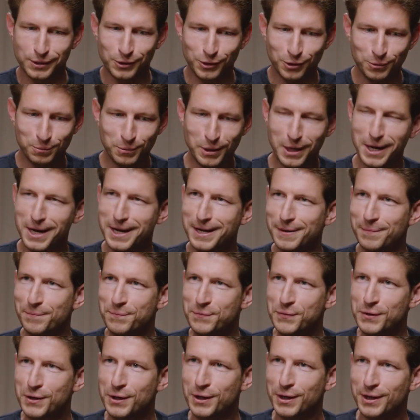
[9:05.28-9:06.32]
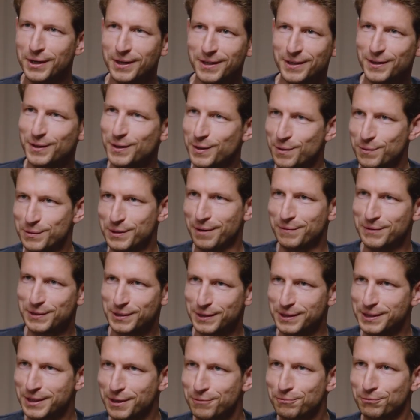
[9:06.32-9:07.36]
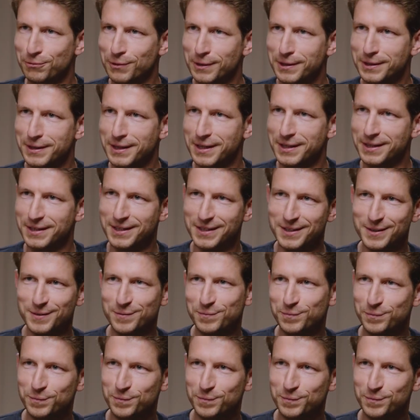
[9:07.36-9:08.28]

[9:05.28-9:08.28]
in your mind, it was obviously different than the